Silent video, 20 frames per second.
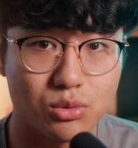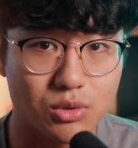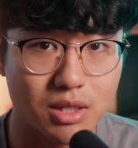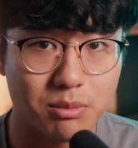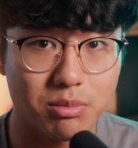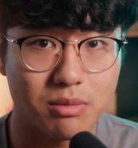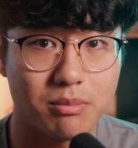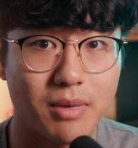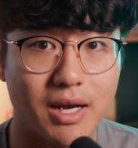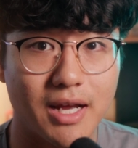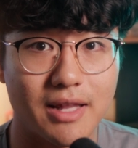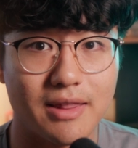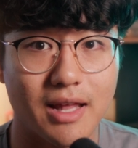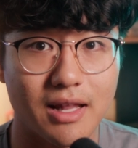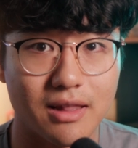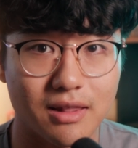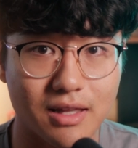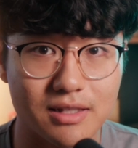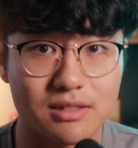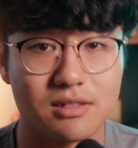keep in mind
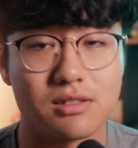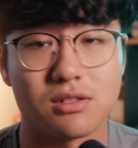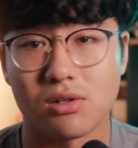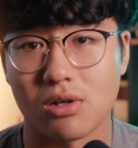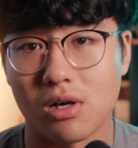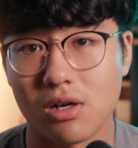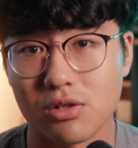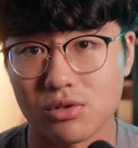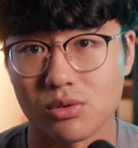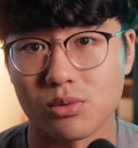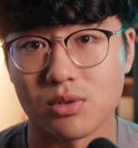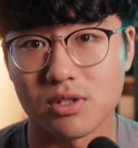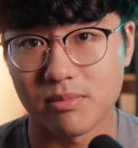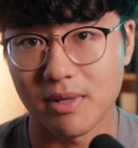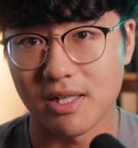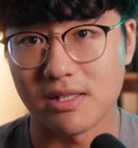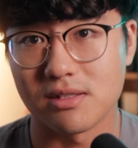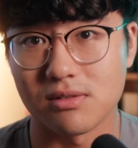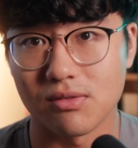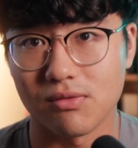that lenses are also
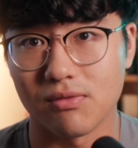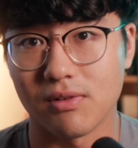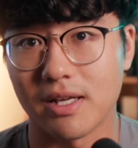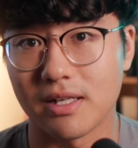expensive,